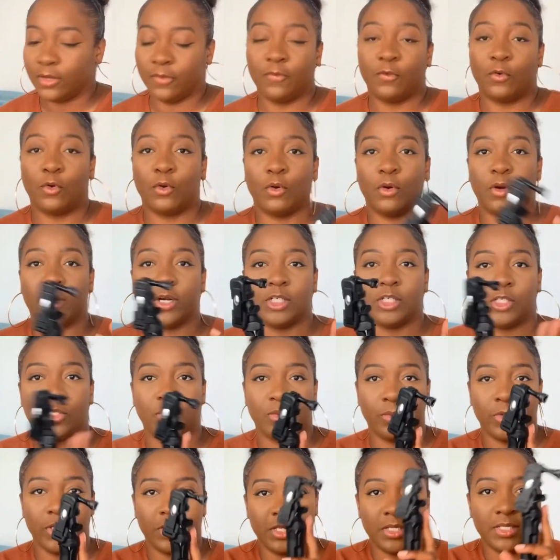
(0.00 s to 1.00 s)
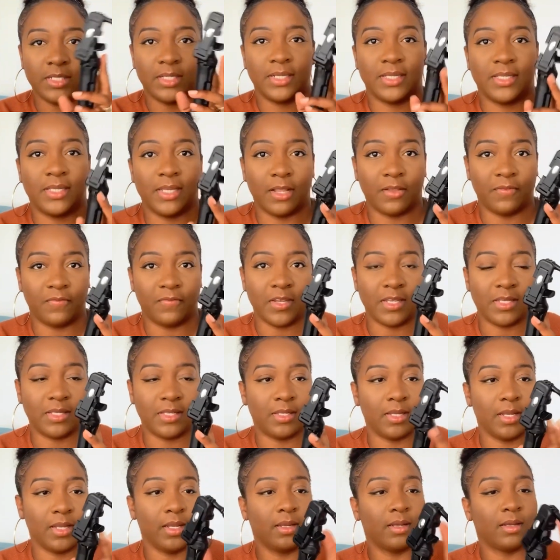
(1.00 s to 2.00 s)
of course, which is a selfie
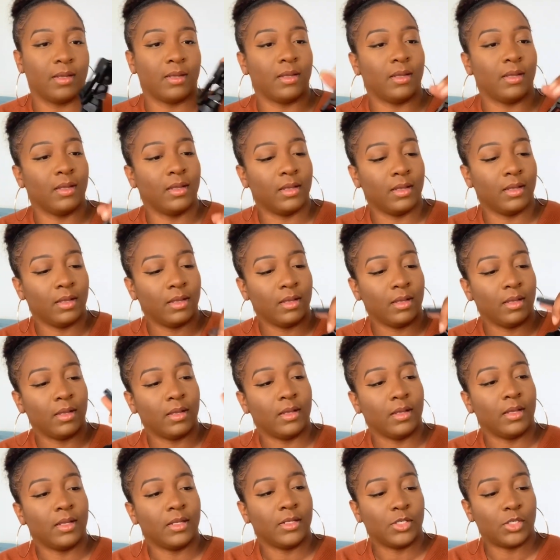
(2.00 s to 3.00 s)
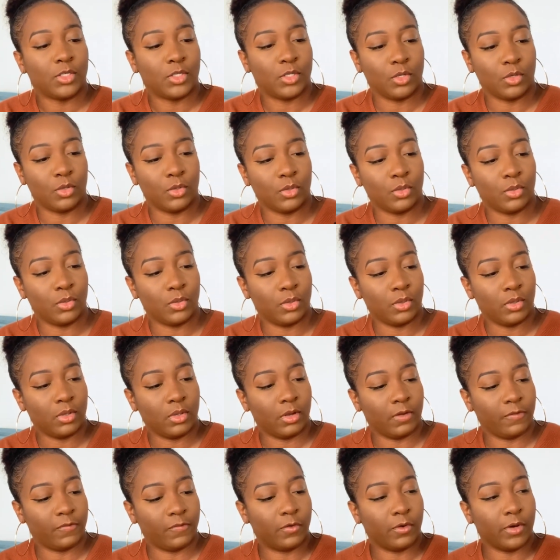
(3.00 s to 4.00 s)
stick. So
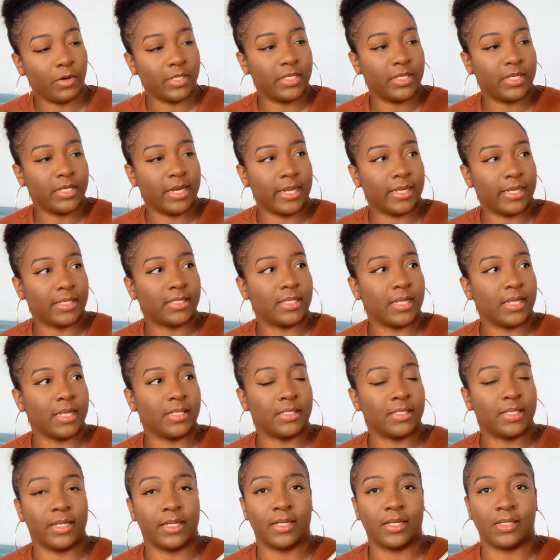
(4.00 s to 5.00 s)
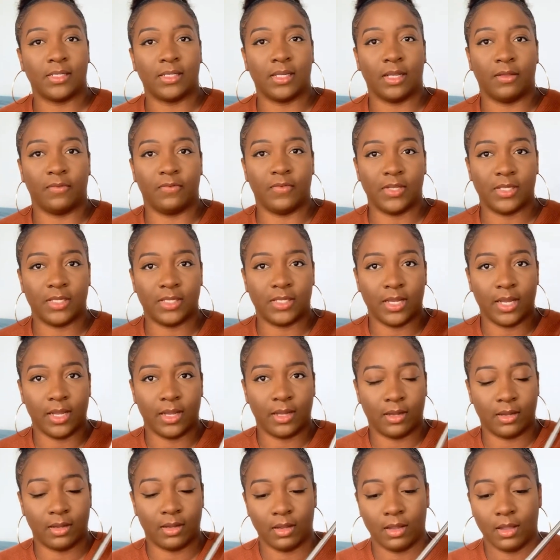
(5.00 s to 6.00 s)
of course it extends like a selfie
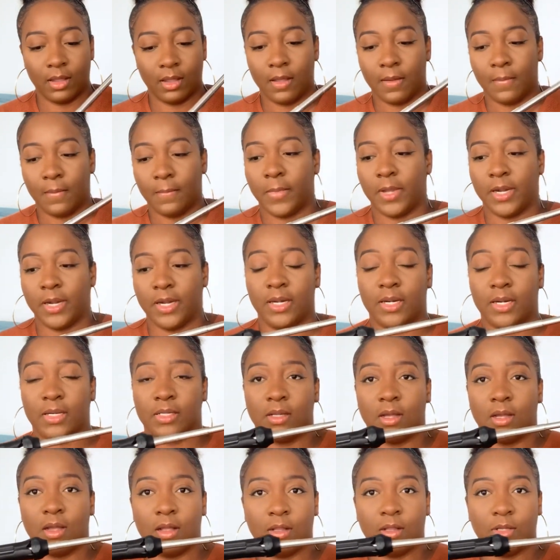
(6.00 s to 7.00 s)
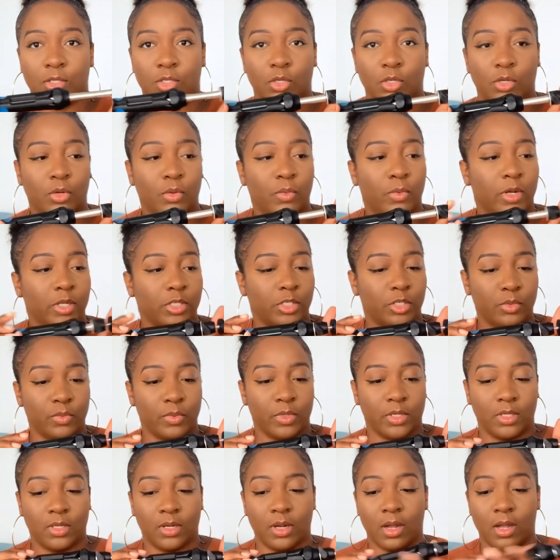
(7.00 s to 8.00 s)
stick, but it is also what you
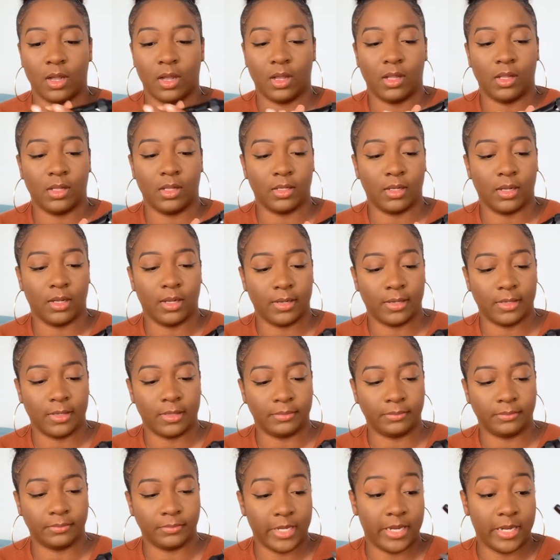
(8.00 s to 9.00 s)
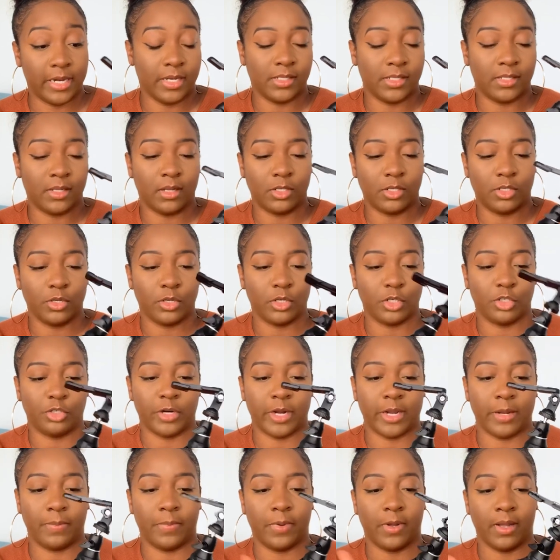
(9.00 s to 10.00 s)
would call, it is also a
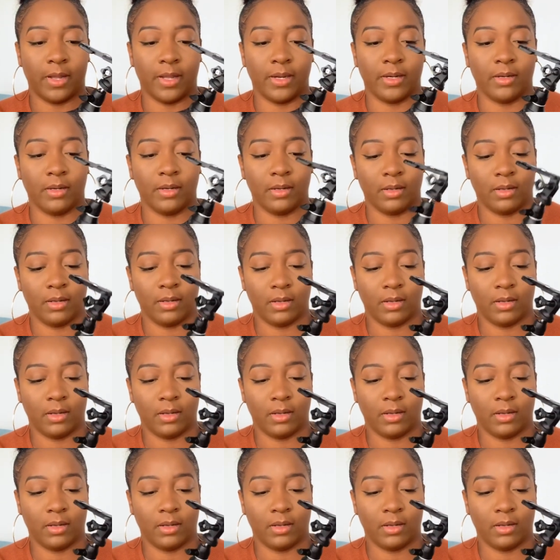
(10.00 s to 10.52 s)
tripod.